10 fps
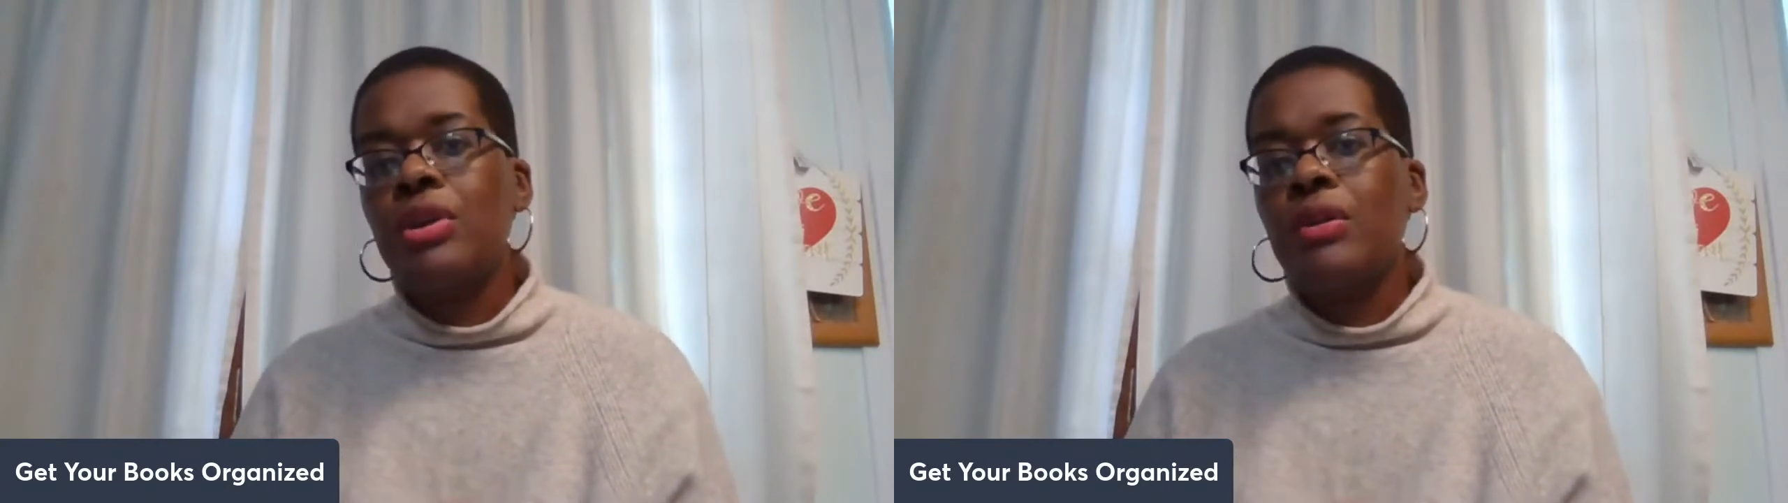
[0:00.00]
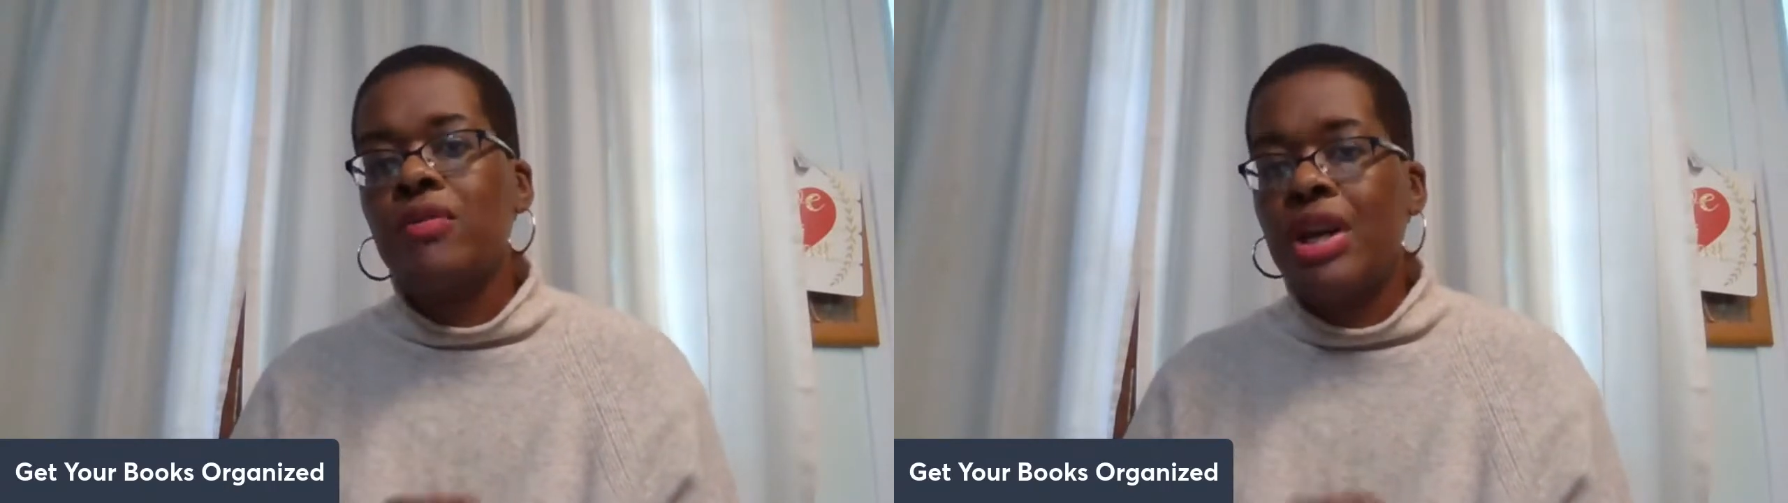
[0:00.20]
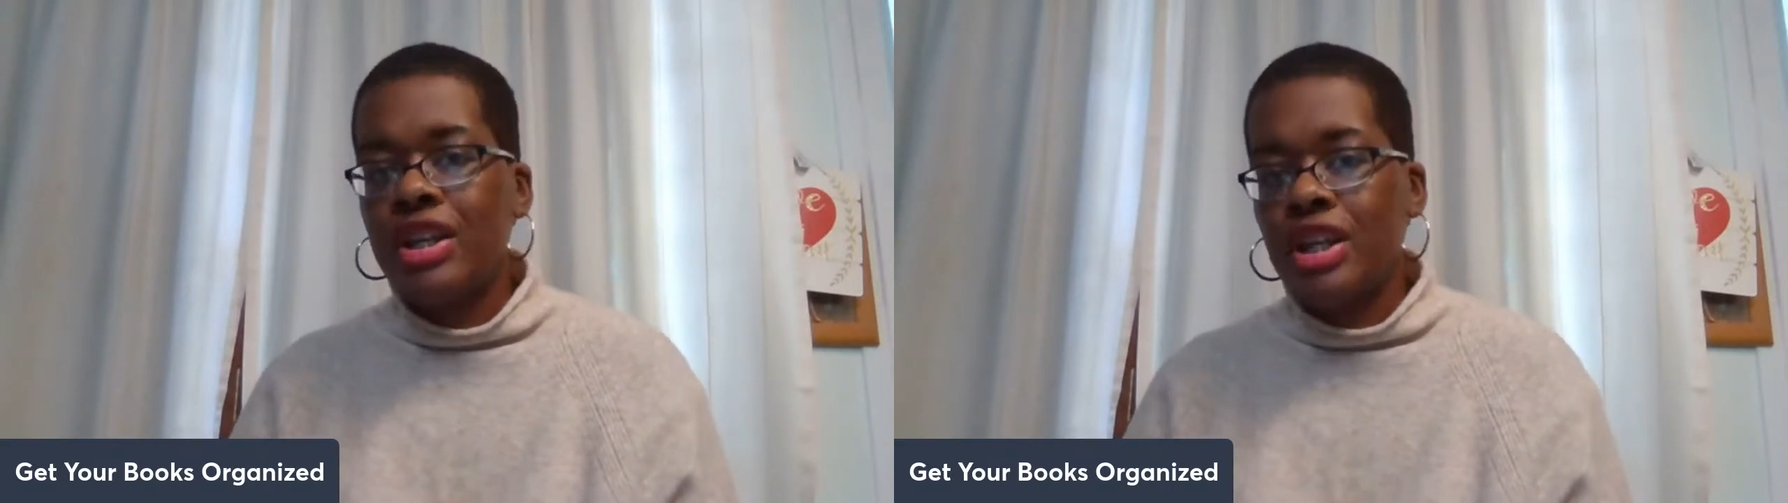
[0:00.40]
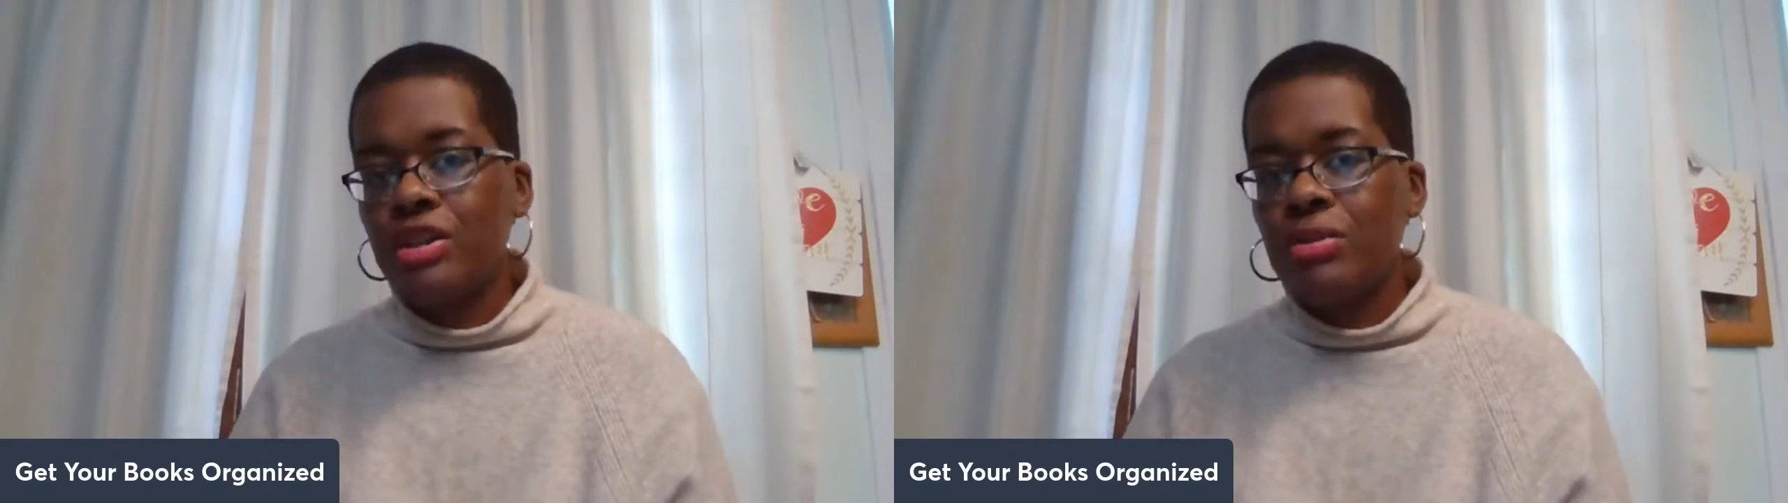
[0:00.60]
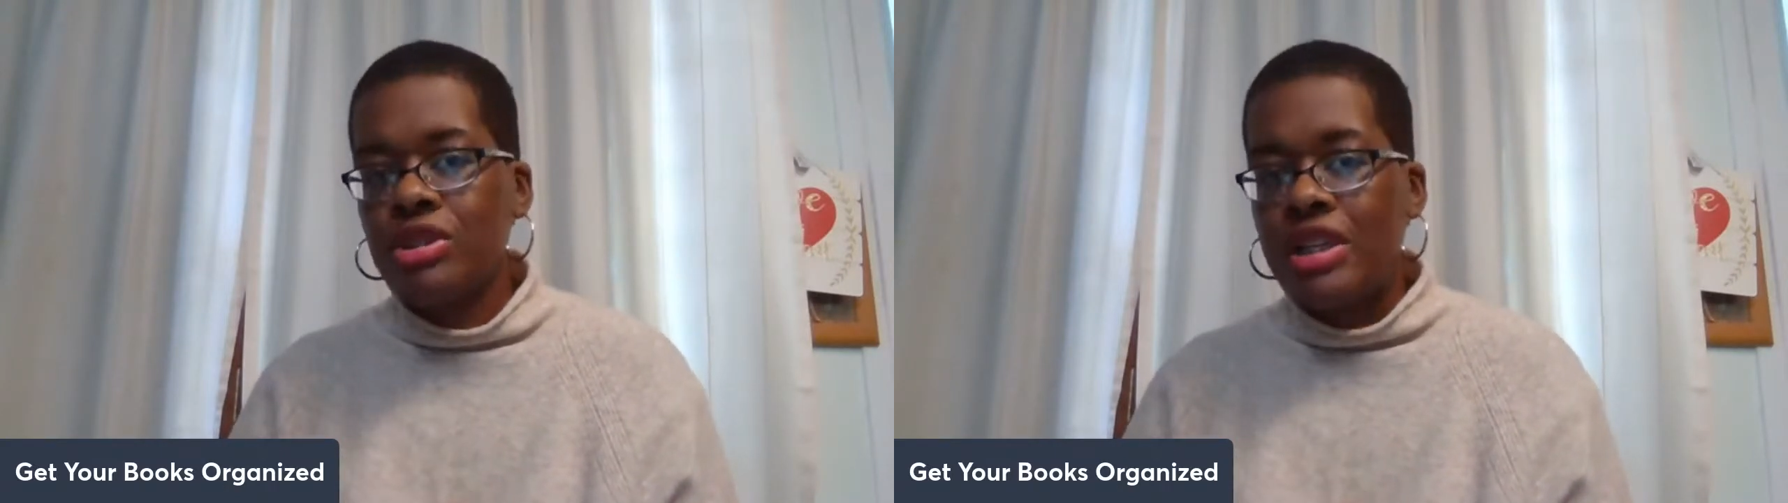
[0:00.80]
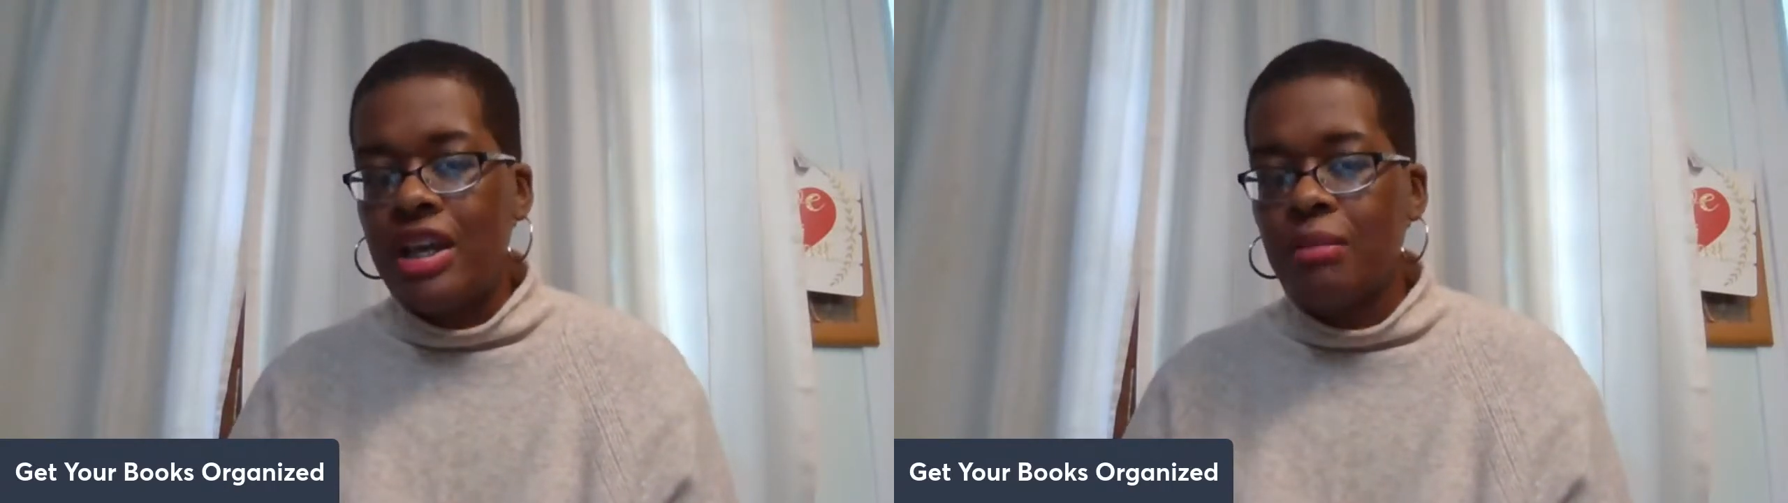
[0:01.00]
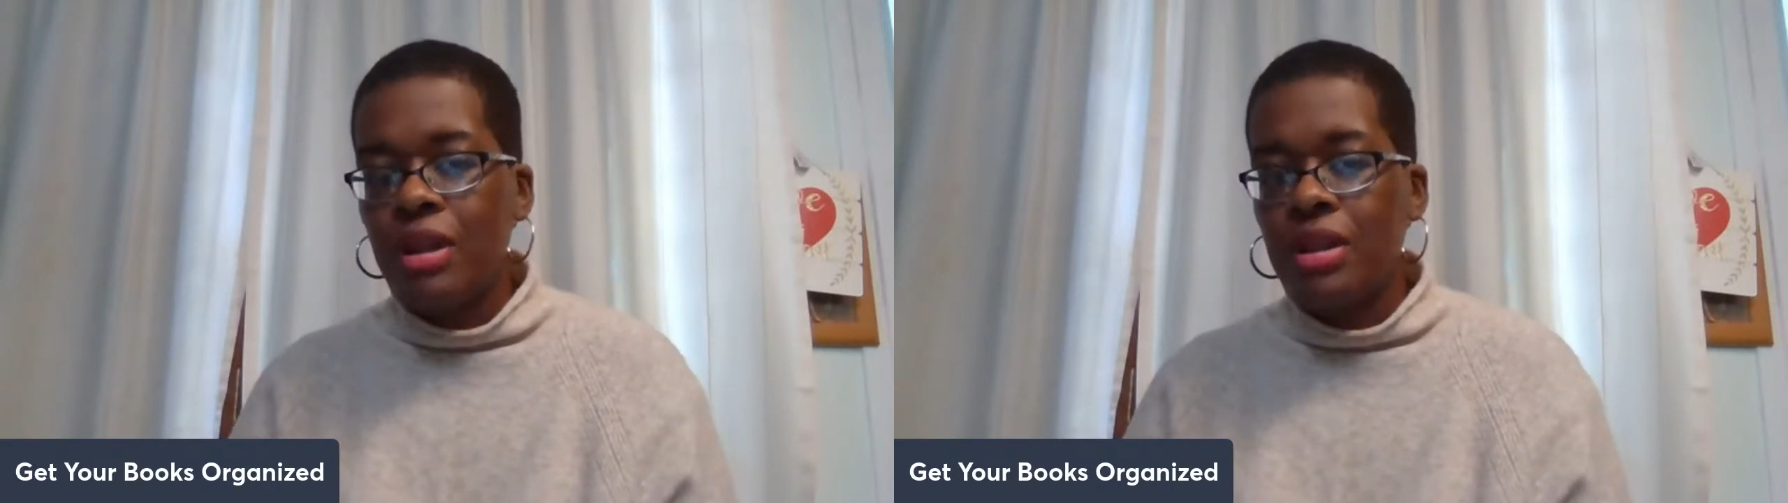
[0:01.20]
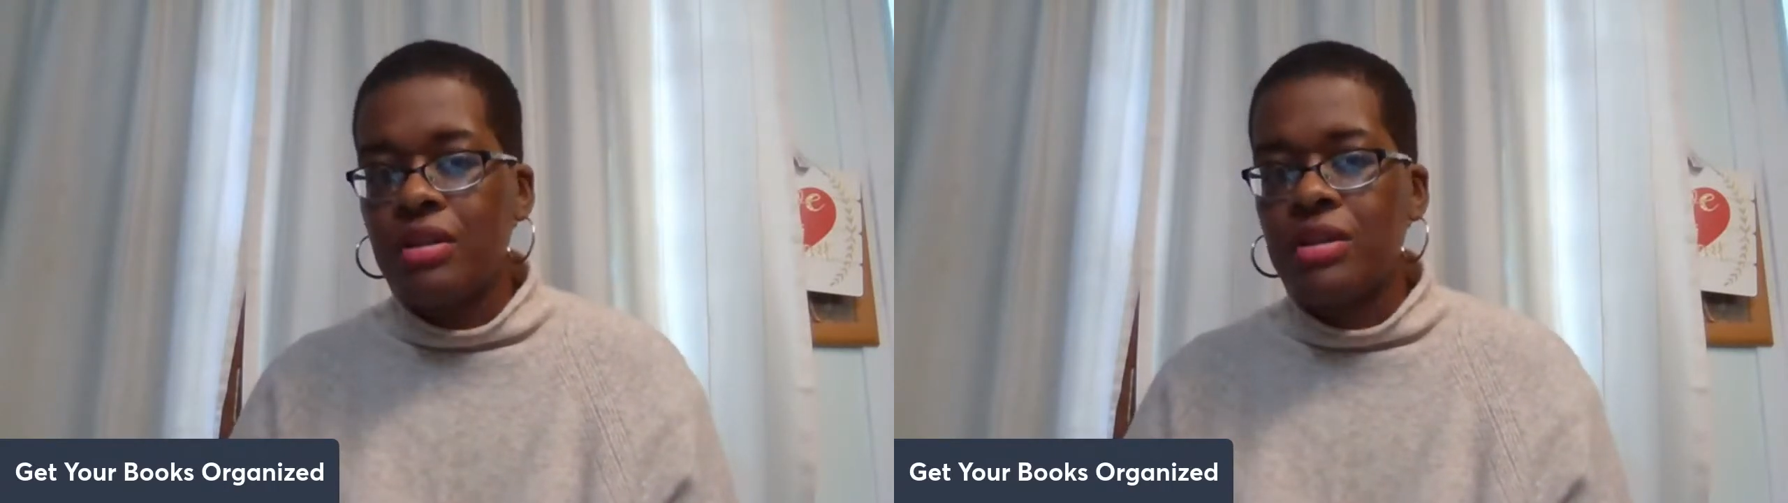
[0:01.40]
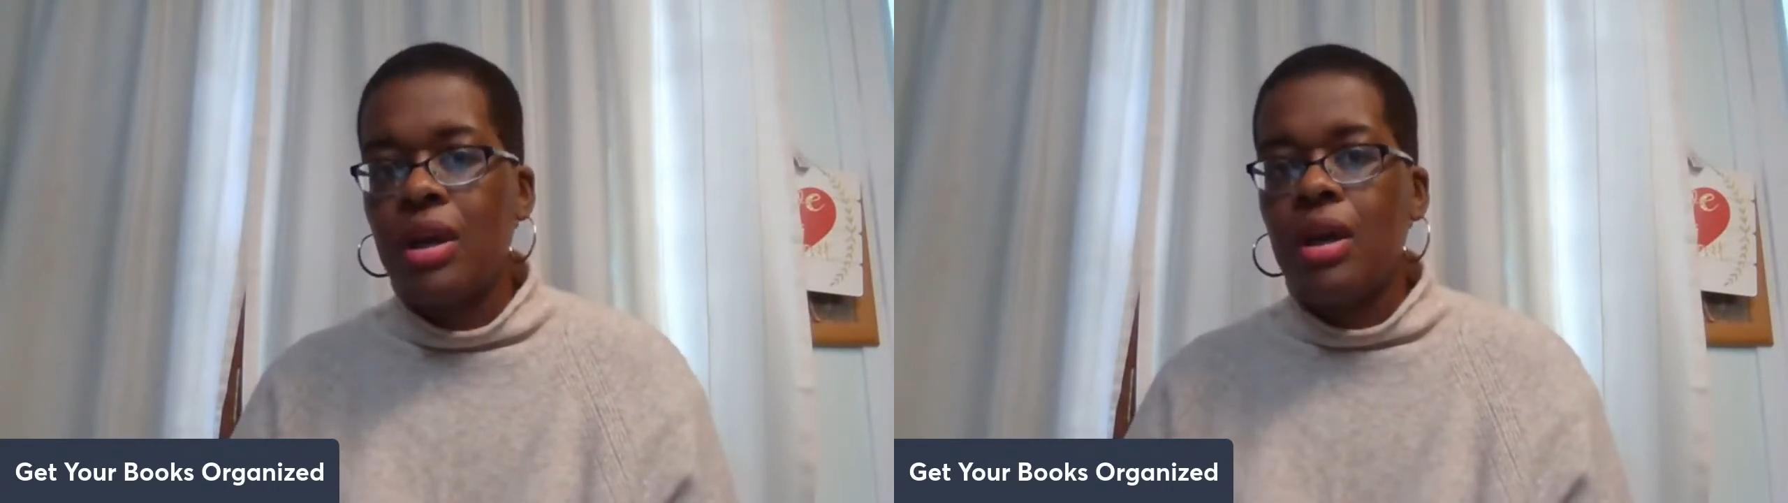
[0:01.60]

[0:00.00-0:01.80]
your financial statements